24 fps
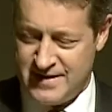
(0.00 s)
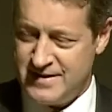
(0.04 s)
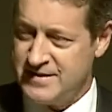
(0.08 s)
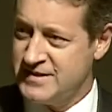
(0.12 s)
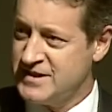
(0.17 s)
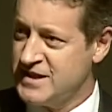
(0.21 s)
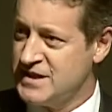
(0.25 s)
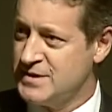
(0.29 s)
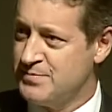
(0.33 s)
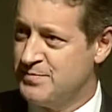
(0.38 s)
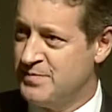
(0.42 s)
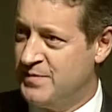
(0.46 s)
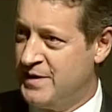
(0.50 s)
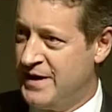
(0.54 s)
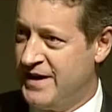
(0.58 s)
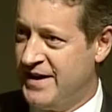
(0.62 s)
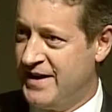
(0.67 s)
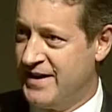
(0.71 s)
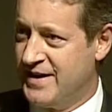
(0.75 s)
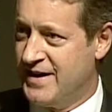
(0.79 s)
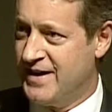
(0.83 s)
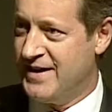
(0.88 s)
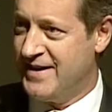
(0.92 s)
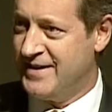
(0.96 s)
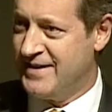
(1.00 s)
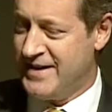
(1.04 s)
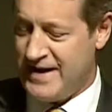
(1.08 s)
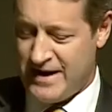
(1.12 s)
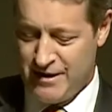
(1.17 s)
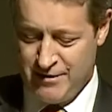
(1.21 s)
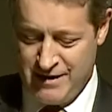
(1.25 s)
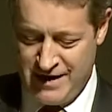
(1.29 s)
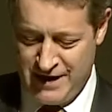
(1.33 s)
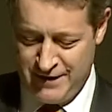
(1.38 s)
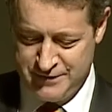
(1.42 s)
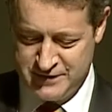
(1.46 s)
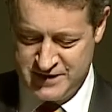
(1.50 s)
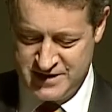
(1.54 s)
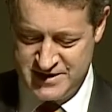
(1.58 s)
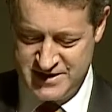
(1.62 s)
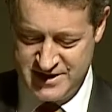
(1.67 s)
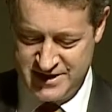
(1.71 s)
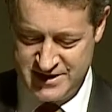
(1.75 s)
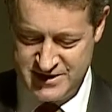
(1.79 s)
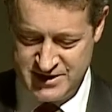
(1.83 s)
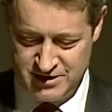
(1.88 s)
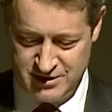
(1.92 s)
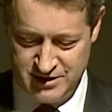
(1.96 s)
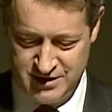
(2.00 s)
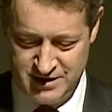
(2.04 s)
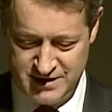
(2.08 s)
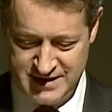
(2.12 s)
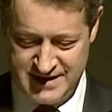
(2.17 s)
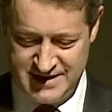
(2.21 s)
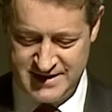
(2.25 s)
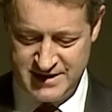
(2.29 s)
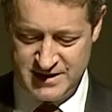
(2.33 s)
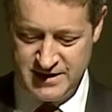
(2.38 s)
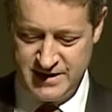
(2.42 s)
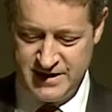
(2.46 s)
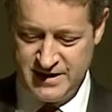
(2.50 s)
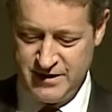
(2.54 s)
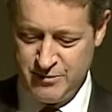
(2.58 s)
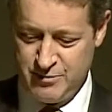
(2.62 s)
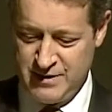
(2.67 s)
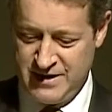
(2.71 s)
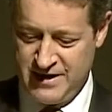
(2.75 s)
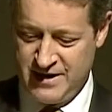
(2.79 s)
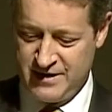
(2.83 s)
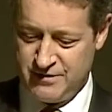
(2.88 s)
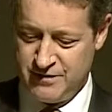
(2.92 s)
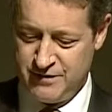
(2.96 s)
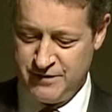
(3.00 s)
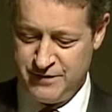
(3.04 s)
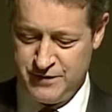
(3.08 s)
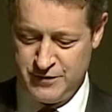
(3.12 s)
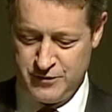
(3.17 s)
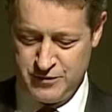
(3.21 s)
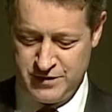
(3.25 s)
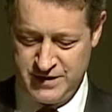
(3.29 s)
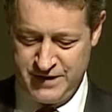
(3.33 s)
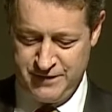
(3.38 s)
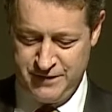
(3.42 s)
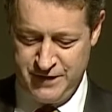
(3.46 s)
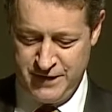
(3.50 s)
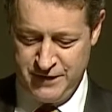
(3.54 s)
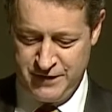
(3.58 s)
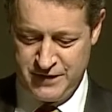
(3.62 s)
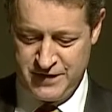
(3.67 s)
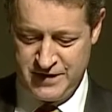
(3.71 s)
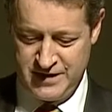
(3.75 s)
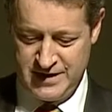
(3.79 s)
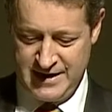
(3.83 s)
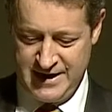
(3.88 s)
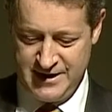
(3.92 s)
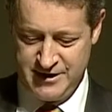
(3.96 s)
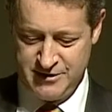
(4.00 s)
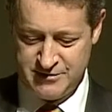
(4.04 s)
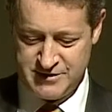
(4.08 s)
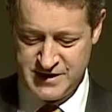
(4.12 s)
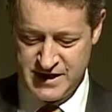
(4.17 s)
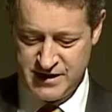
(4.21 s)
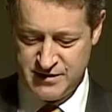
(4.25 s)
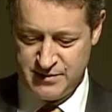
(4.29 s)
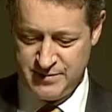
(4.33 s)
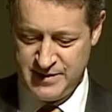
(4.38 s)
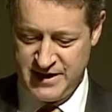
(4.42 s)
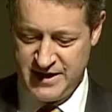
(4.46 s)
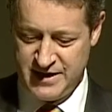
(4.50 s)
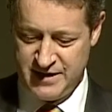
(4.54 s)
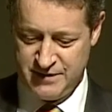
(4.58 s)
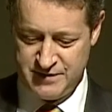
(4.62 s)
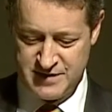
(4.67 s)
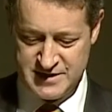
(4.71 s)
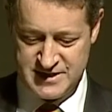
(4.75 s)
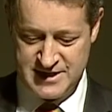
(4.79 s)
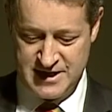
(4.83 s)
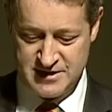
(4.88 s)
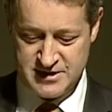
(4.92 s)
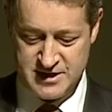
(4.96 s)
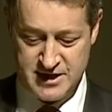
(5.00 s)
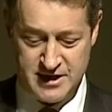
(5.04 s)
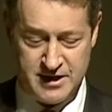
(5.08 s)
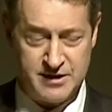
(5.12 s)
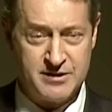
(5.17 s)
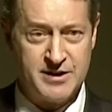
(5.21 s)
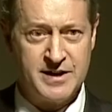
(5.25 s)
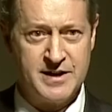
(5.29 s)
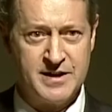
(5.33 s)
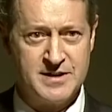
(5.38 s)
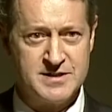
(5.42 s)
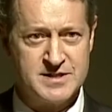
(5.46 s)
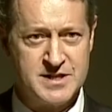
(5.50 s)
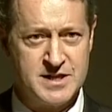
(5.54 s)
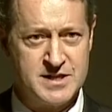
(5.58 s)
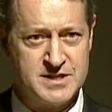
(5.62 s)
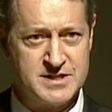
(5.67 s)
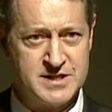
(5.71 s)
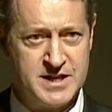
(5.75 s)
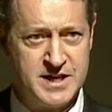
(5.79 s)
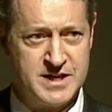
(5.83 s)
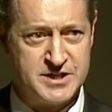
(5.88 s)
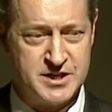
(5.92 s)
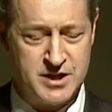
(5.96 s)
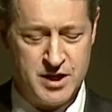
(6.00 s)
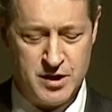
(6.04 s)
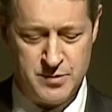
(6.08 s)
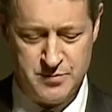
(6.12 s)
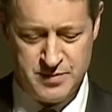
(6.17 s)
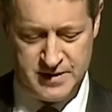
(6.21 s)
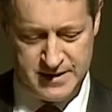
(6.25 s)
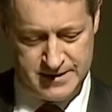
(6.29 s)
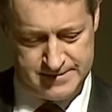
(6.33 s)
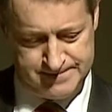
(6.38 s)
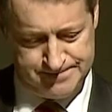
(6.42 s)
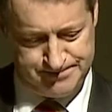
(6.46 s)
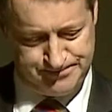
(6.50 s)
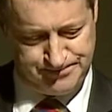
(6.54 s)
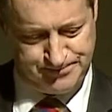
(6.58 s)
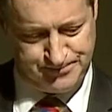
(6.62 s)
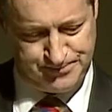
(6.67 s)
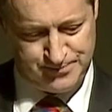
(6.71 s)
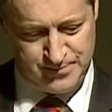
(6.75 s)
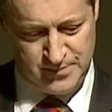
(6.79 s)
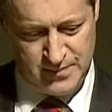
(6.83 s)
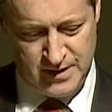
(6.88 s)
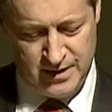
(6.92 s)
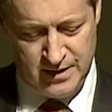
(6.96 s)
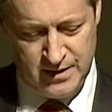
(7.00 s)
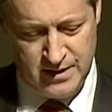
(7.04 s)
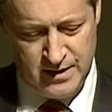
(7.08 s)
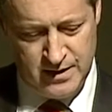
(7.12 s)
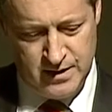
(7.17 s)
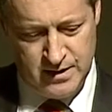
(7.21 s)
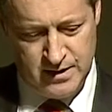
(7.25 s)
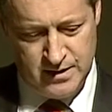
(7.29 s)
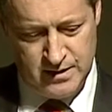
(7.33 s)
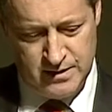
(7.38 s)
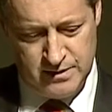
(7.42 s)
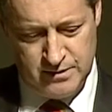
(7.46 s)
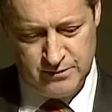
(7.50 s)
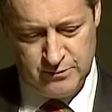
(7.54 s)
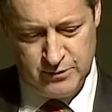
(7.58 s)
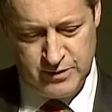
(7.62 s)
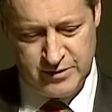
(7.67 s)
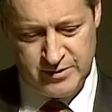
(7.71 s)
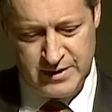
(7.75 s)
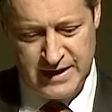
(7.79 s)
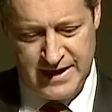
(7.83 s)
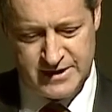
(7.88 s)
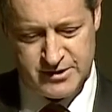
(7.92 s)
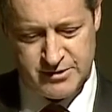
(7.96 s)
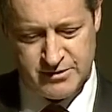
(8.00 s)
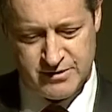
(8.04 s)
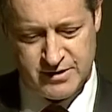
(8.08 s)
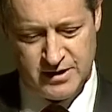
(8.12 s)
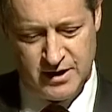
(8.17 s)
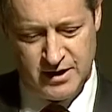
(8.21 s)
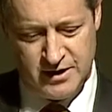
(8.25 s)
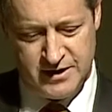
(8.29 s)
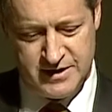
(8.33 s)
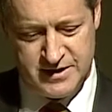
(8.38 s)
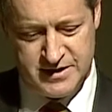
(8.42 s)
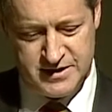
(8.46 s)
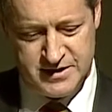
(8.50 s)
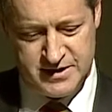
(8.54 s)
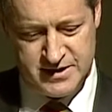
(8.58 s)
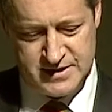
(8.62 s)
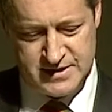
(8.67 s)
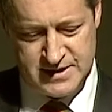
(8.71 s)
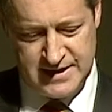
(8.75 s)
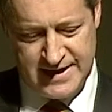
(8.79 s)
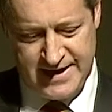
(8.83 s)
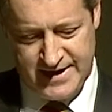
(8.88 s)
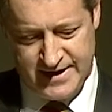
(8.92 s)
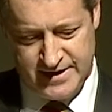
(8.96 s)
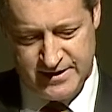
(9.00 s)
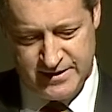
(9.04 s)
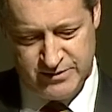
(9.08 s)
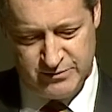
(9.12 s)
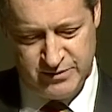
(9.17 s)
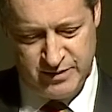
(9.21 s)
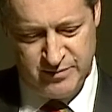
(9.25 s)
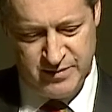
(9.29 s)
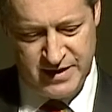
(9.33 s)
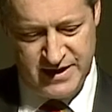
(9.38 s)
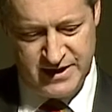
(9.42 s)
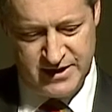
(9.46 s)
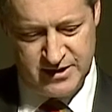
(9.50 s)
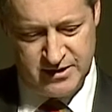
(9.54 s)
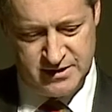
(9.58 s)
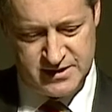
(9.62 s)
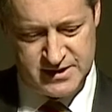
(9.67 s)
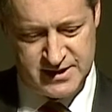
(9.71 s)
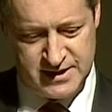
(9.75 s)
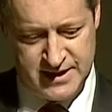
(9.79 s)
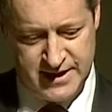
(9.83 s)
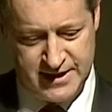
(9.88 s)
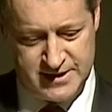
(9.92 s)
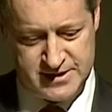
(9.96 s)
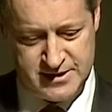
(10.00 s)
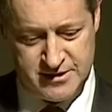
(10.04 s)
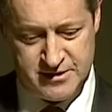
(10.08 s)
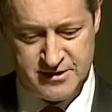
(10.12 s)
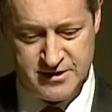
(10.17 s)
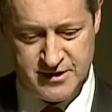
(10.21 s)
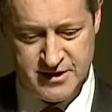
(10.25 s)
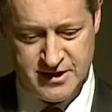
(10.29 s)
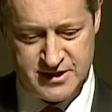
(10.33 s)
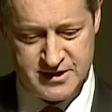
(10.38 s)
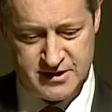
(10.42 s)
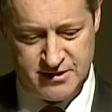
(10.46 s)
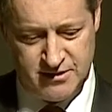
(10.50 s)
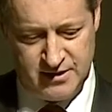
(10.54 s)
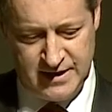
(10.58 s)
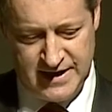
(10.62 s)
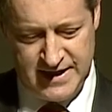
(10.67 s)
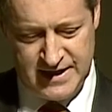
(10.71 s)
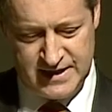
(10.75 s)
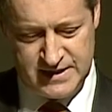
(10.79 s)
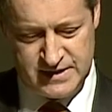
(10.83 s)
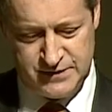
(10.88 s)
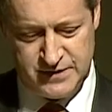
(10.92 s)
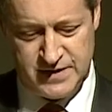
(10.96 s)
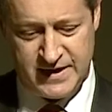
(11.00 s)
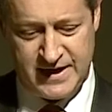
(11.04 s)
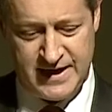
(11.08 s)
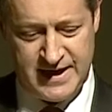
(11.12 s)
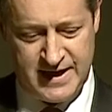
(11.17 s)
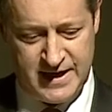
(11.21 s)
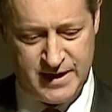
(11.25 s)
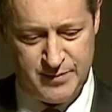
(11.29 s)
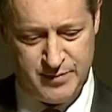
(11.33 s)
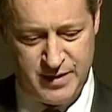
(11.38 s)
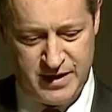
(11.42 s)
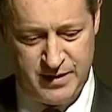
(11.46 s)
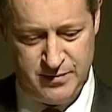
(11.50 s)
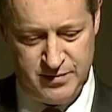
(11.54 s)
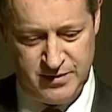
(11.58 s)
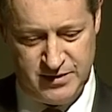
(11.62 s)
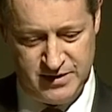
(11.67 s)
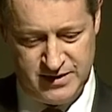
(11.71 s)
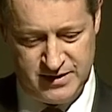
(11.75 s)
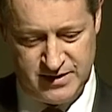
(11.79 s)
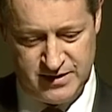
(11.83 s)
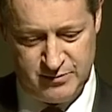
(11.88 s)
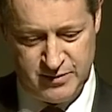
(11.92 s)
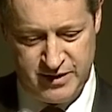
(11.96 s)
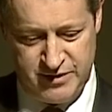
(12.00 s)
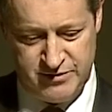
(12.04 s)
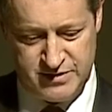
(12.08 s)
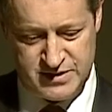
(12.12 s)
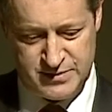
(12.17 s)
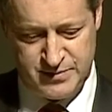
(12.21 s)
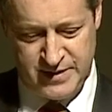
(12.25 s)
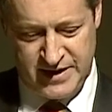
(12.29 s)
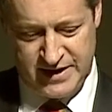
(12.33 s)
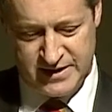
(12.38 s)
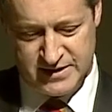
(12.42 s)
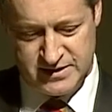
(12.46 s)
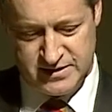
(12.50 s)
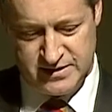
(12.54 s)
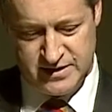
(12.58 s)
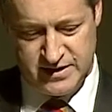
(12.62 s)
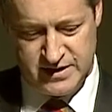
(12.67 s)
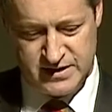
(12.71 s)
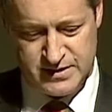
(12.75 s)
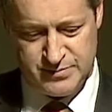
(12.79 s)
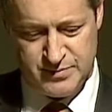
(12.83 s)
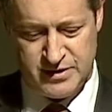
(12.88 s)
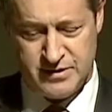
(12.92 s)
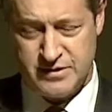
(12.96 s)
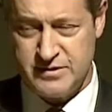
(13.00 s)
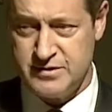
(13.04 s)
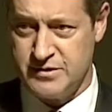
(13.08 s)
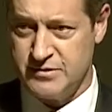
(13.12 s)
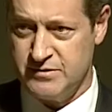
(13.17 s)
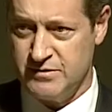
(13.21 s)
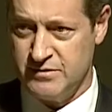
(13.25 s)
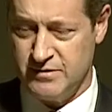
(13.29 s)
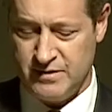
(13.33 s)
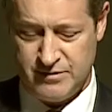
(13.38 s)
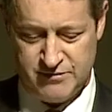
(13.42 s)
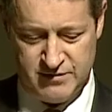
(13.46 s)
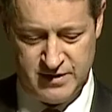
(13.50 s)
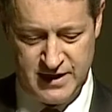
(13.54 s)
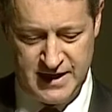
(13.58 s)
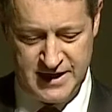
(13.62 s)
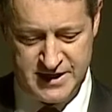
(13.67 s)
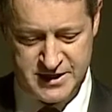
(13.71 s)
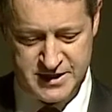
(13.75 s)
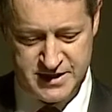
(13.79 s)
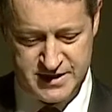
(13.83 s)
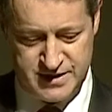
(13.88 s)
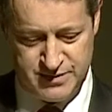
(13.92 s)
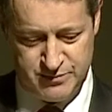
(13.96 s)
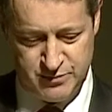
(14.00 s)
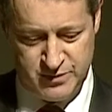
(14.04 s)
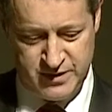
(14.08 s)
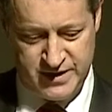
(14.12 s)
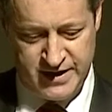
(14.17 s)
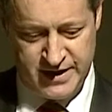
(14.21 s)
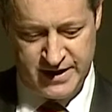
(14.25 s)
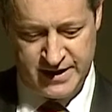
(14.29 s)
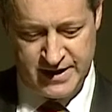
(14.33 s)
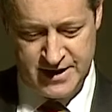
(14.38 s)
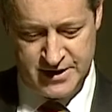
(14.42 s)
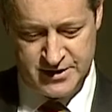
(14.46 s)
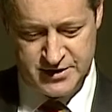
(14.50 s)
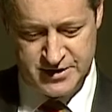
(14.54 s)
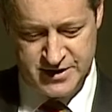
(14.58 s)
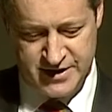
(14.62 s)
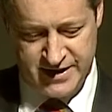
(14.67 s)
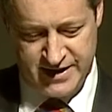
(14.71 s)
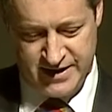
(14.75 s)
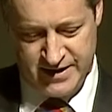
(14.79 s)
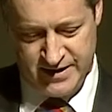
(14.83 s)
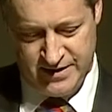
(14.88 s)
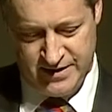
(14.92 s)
Just being now after 6 o'clock, I declare the 145th Annual General Meeting of the South Australian Cricket Association open. We would like to acknowledge this land that we meet on today as the traditional lands for the Kaurna people and that we respect their spiritual relationship with their country.